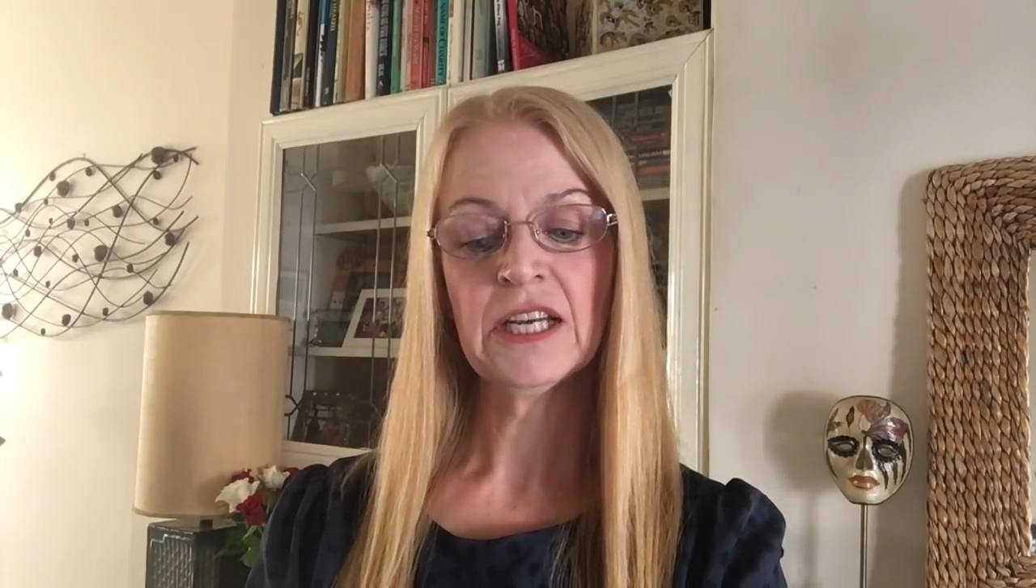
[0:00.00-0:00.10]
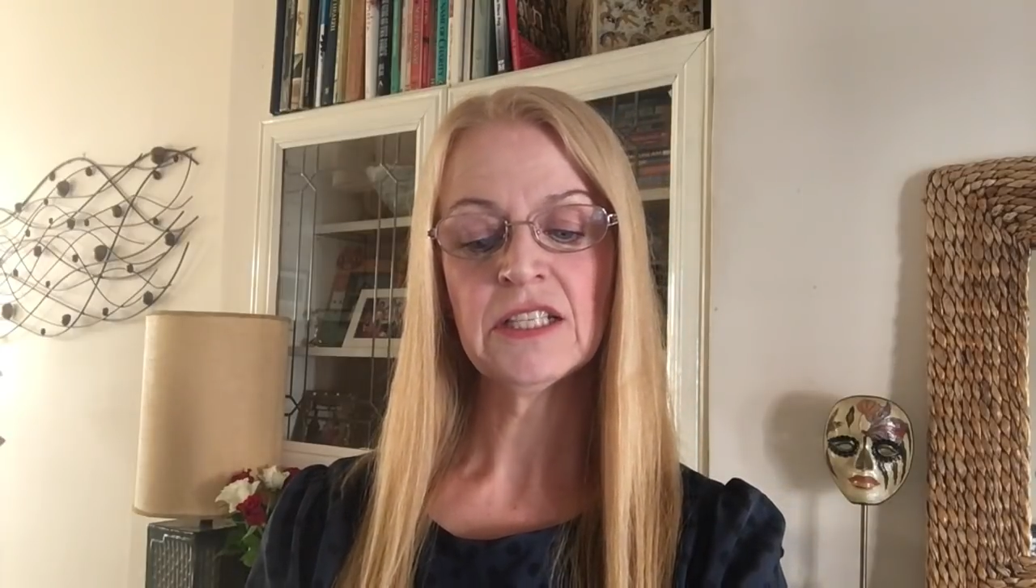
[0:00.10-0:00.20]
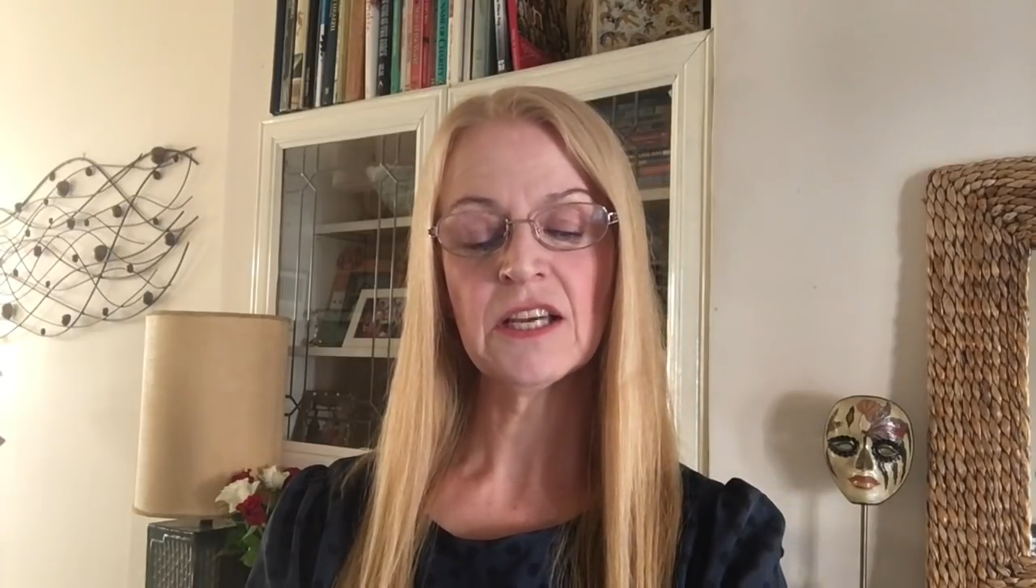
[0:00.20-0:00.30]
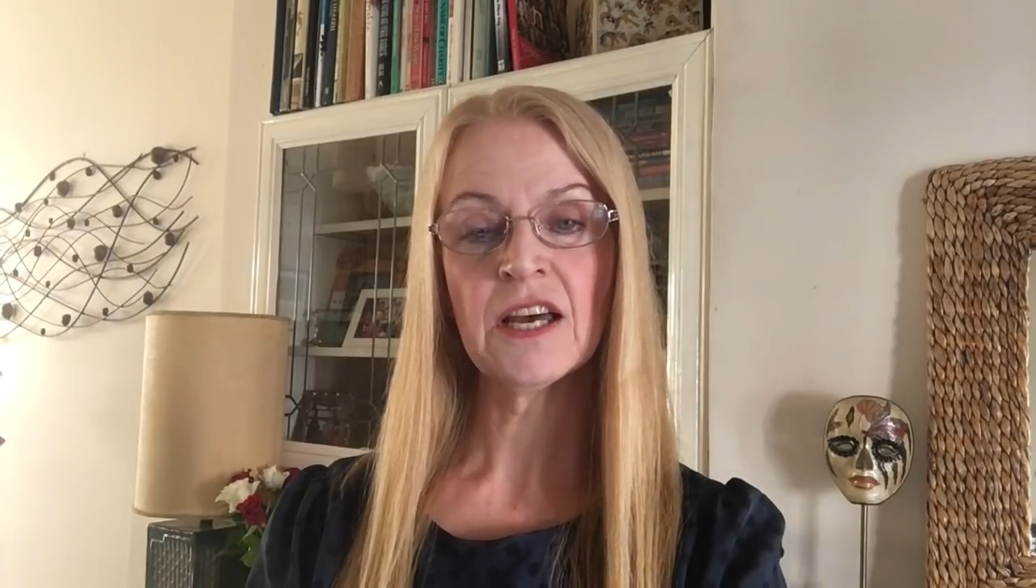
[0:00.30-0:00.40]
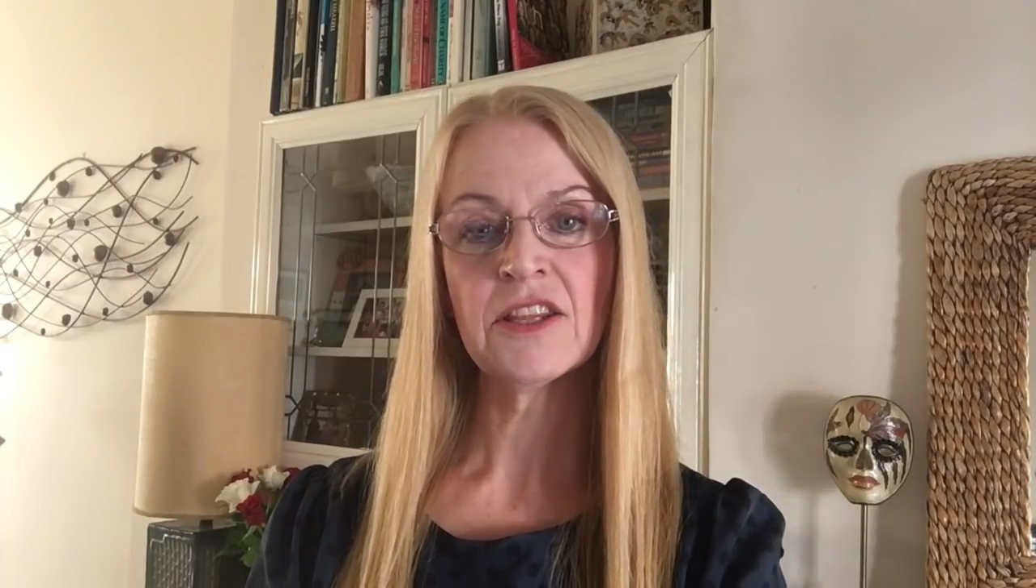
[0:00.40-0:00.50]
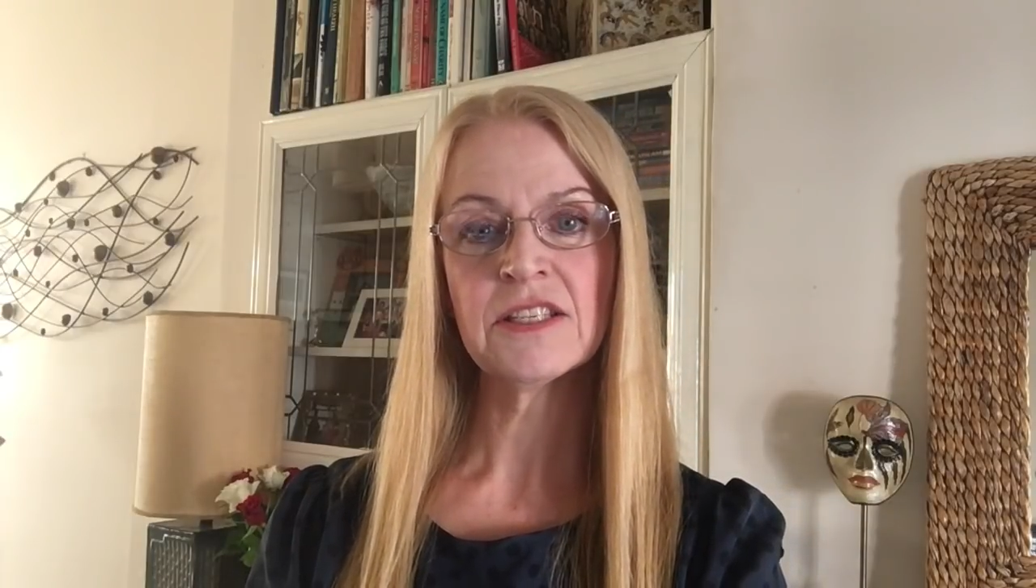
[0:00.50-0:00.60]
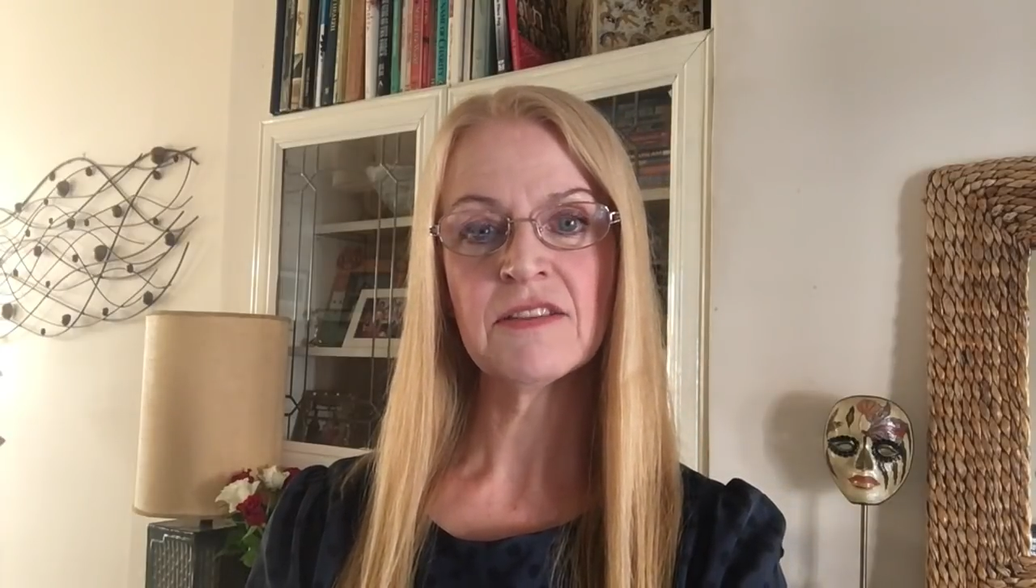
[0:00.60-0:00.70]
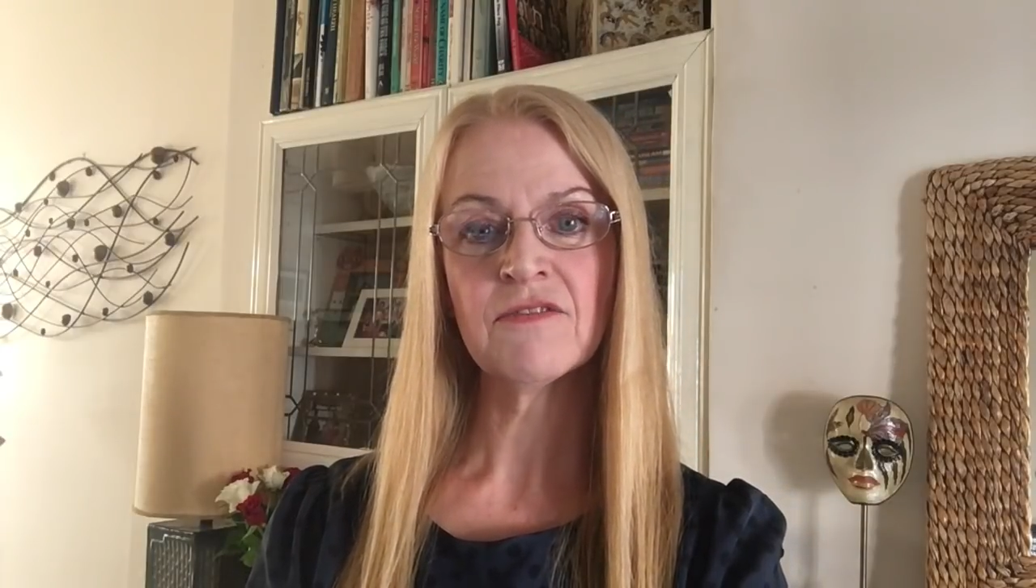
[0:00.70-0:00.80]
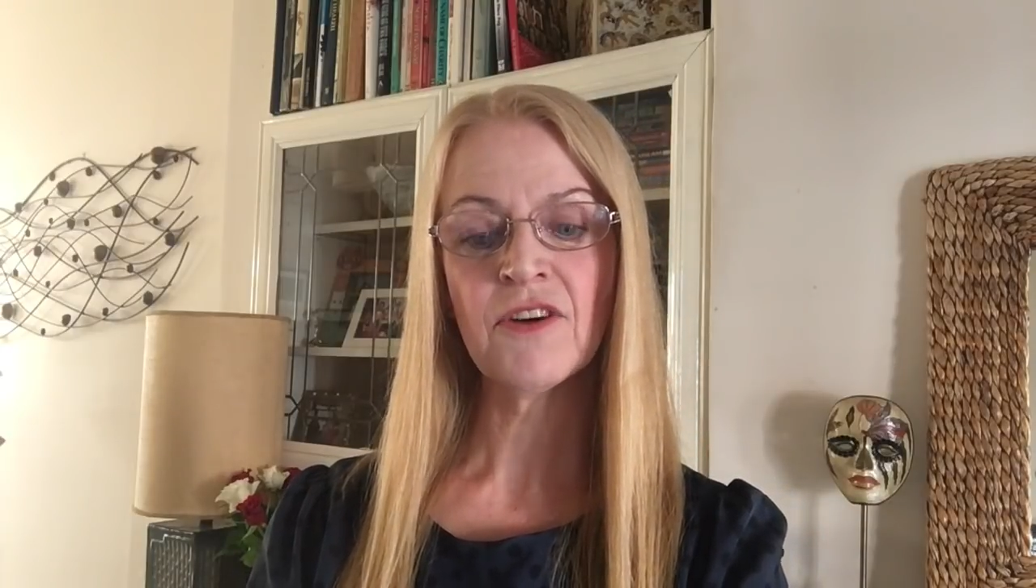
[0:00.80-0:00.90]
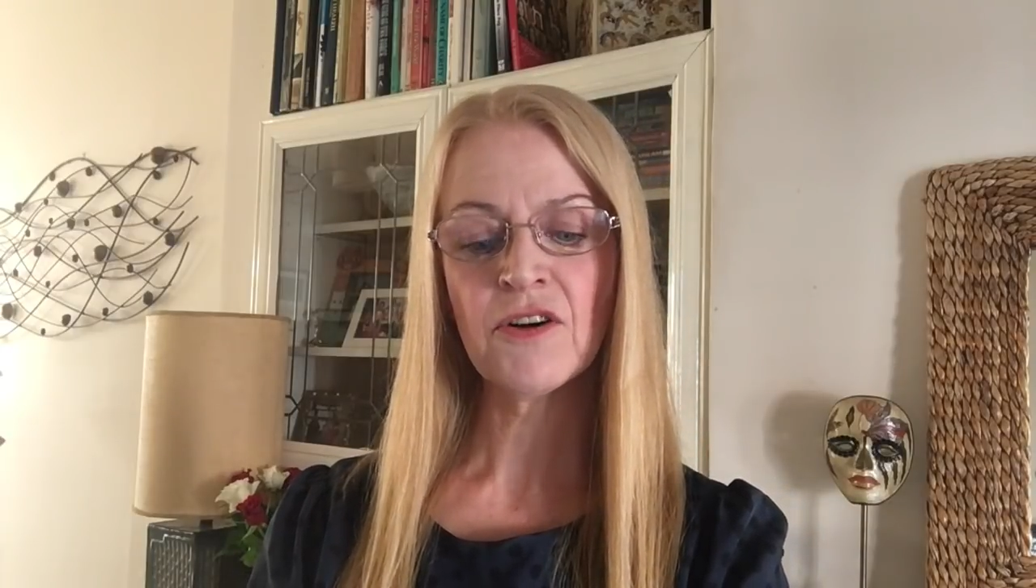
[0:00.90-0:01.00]
and others
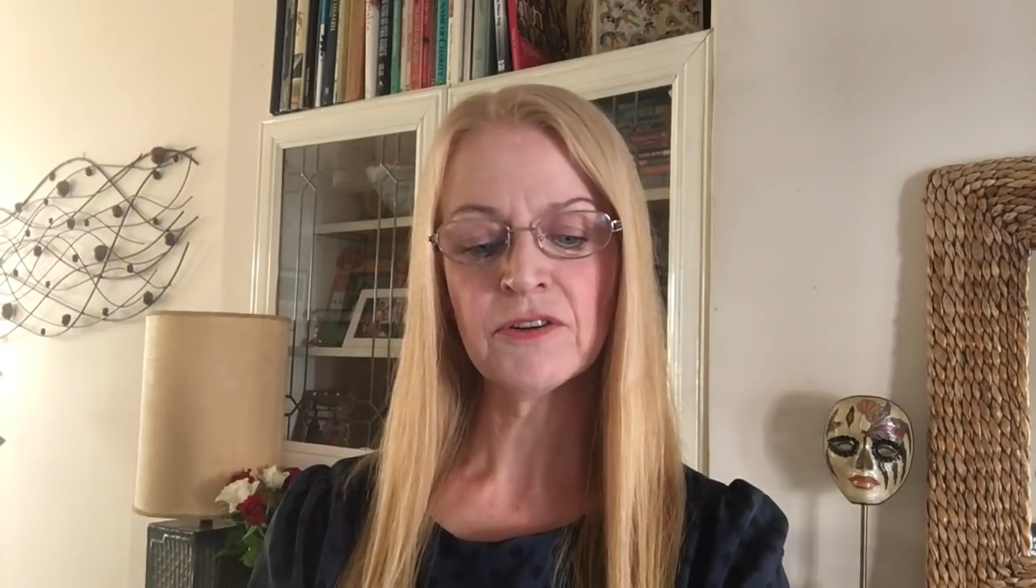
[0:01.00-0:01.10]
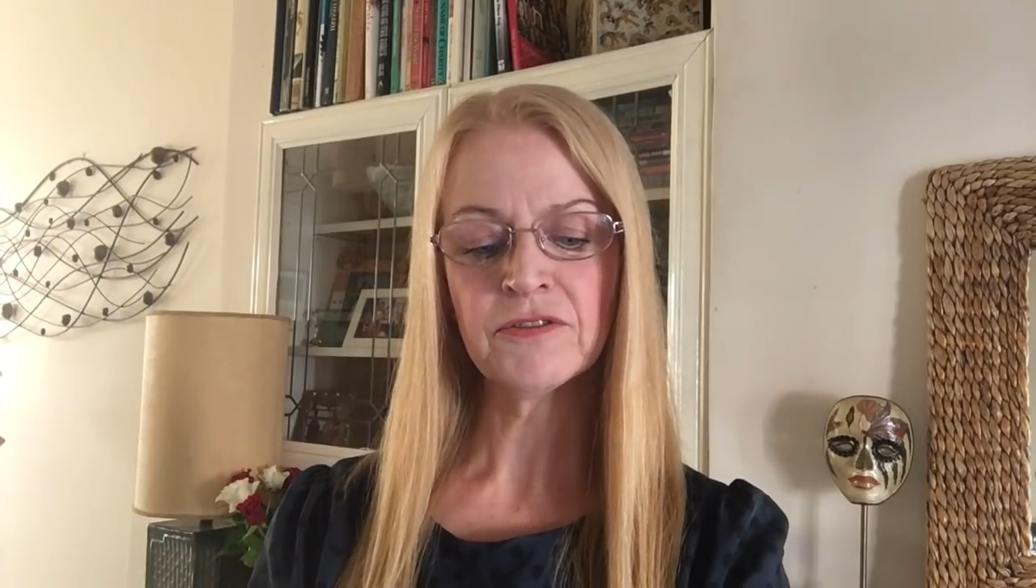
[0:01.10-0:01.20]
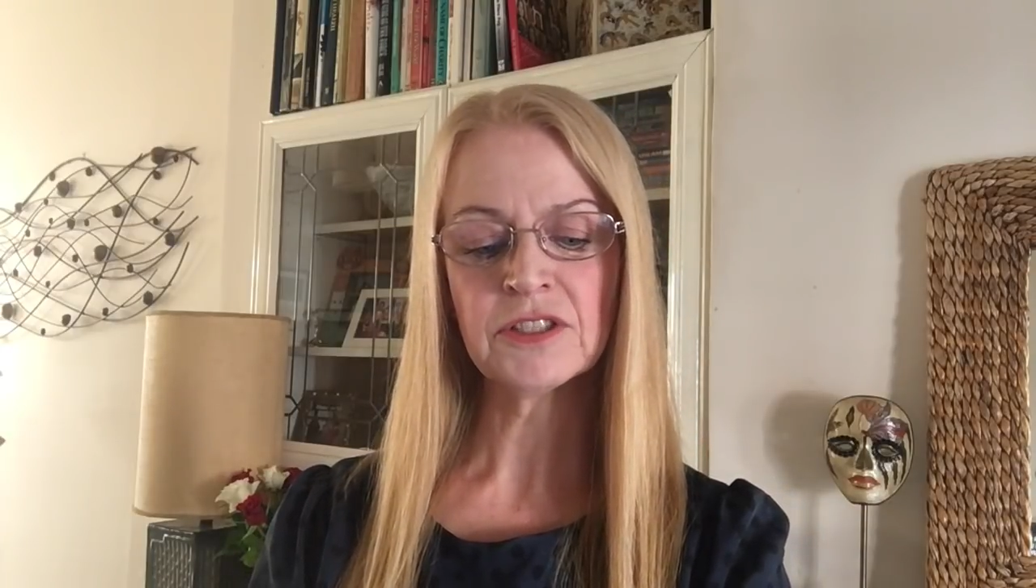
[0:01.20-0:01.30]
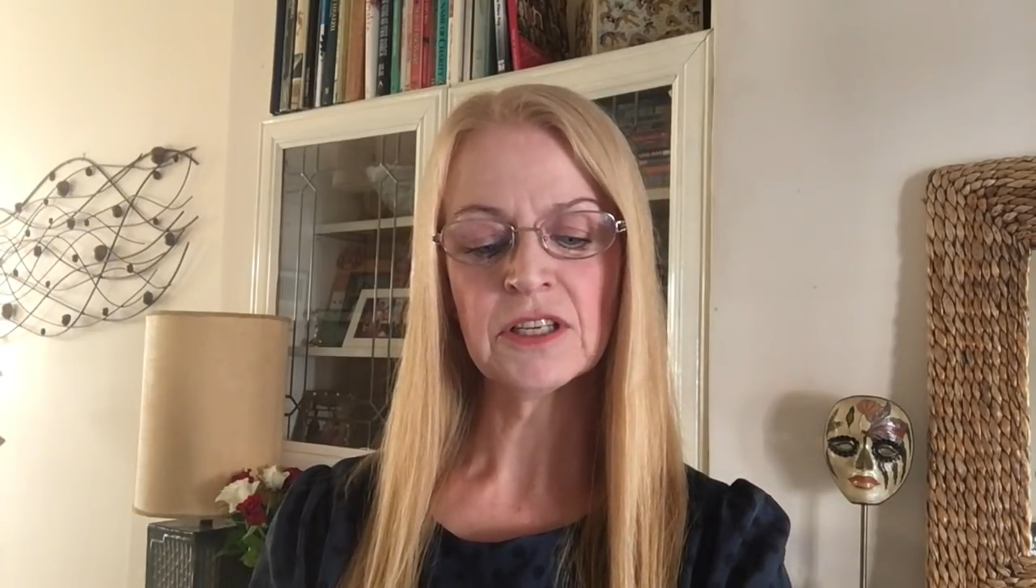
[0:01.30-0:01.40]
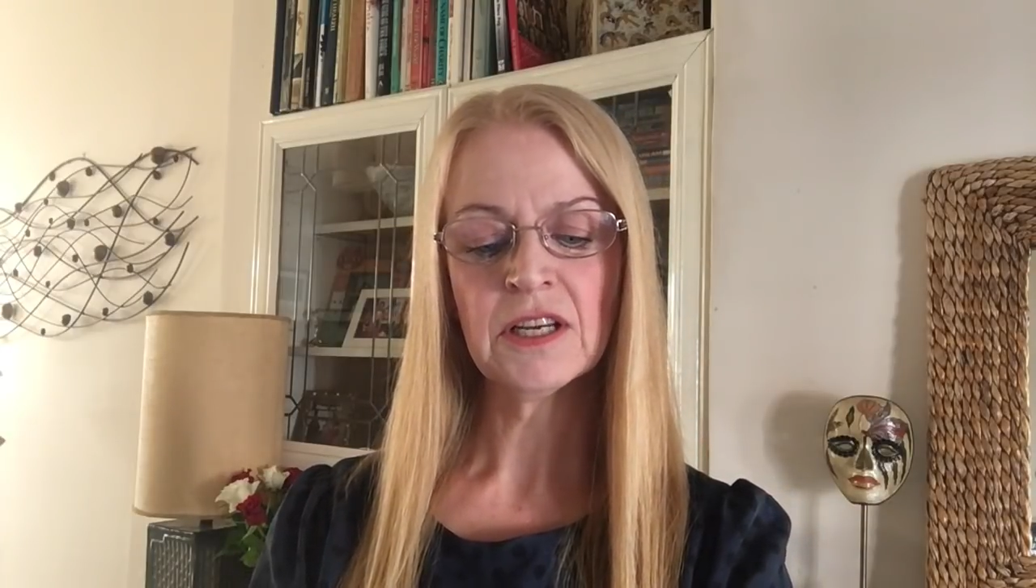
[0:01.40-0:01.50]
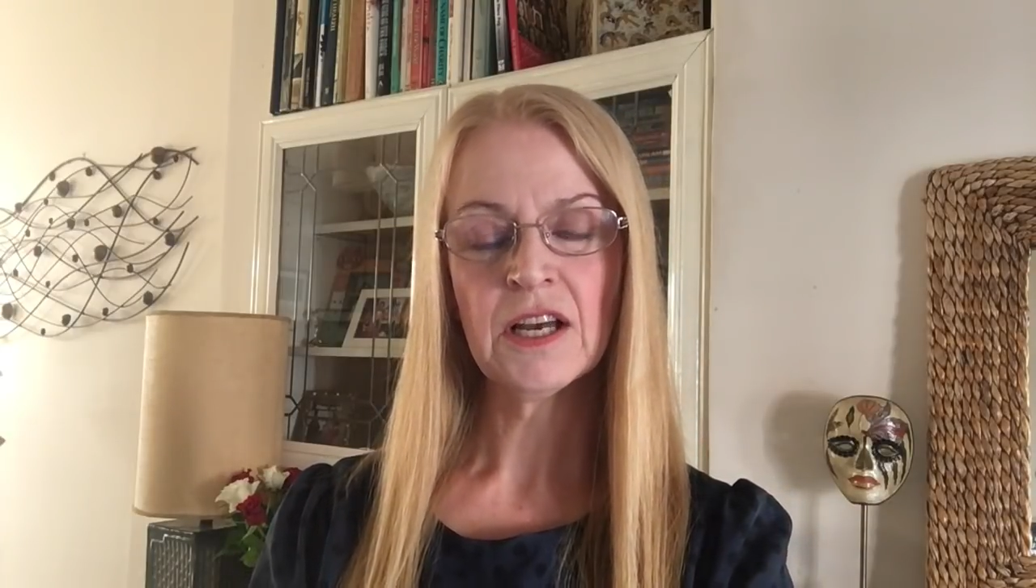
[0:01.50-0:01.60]
involved.